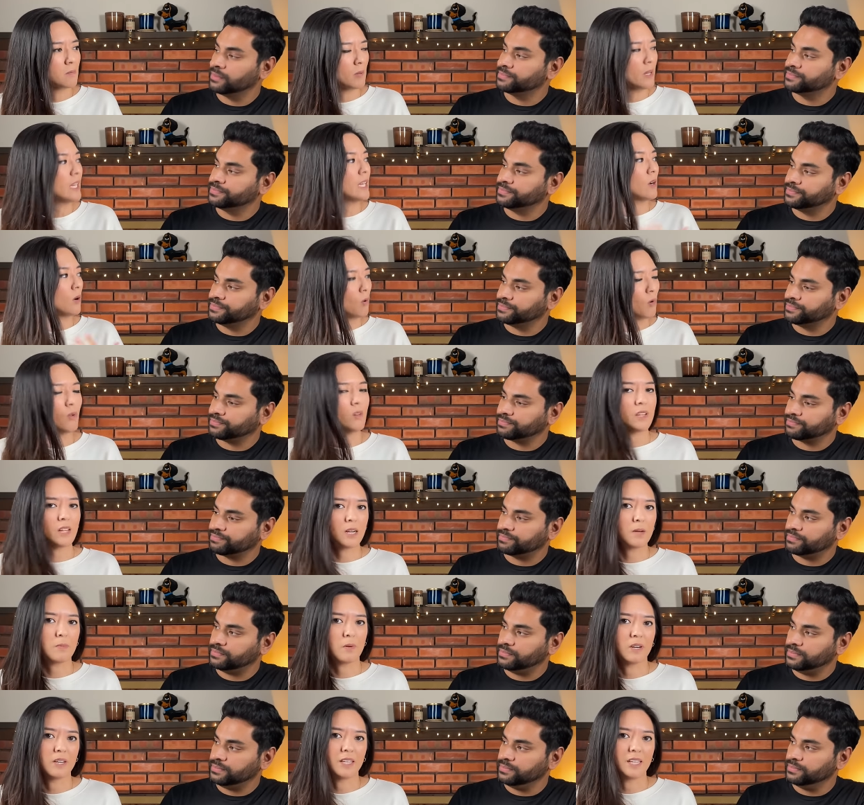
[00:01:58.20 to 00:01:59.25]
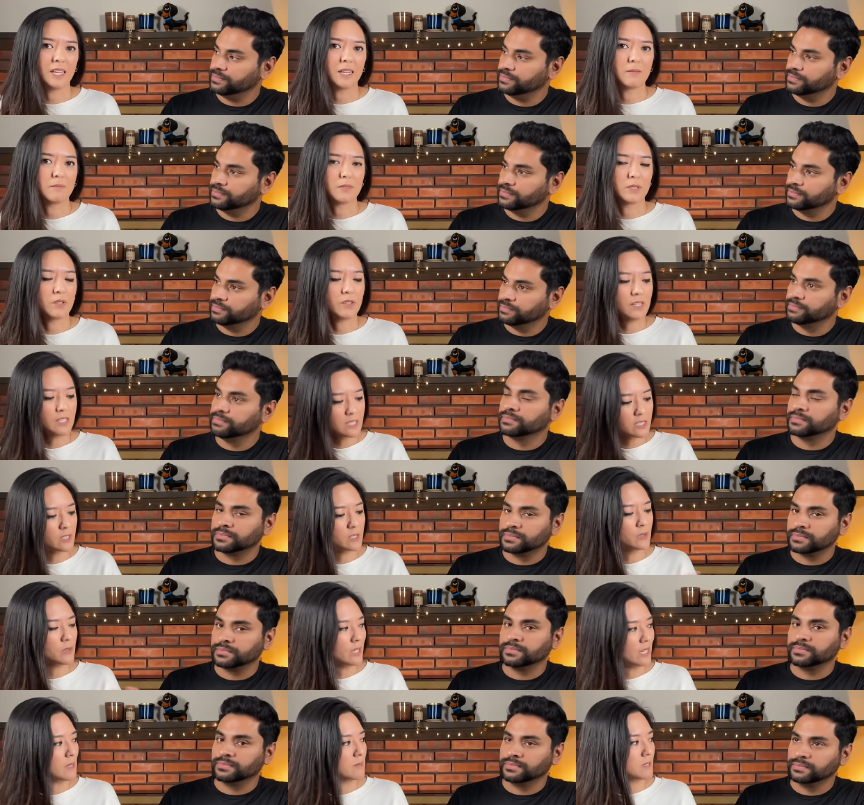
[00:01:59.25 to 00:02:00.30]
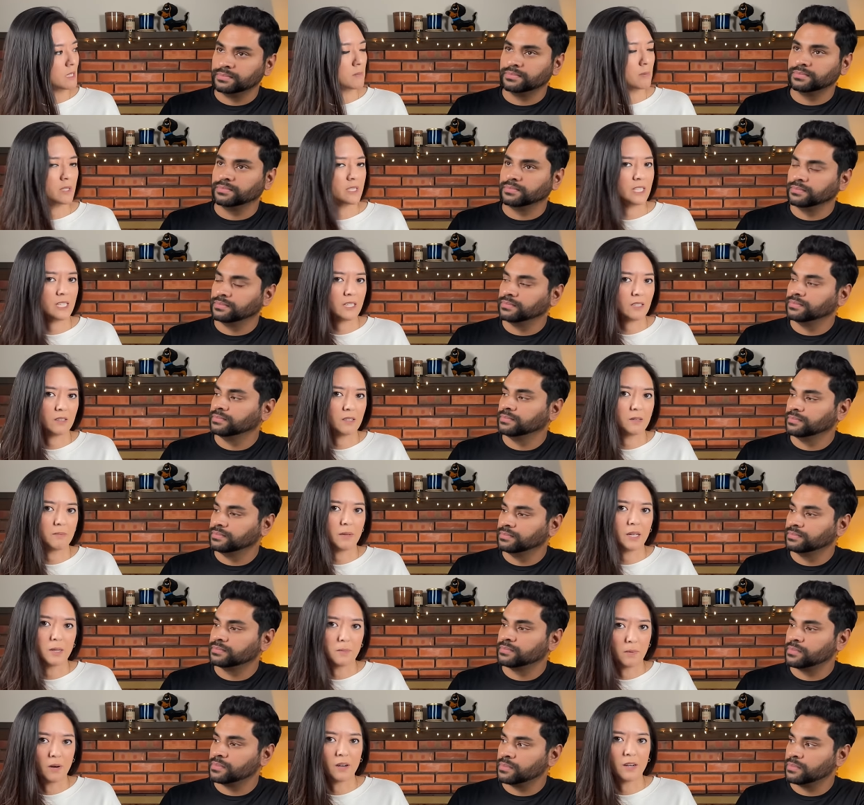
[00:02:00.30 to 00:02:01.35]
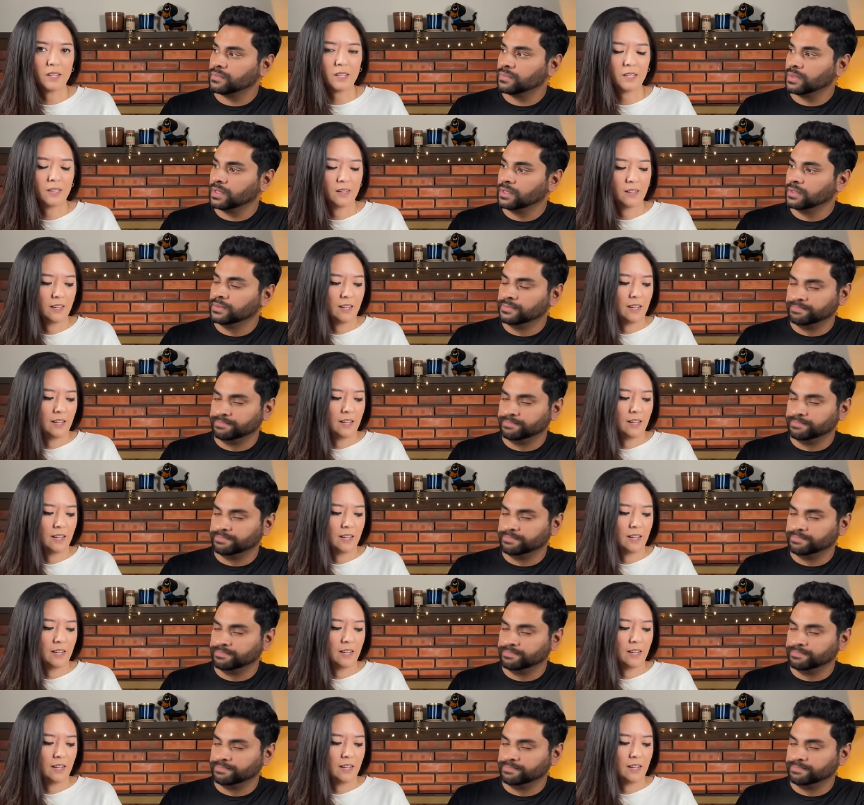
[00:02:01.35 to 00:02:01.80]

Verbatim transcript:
Speaker 1: play a whole lot of party games. So these two games in particular made a mark.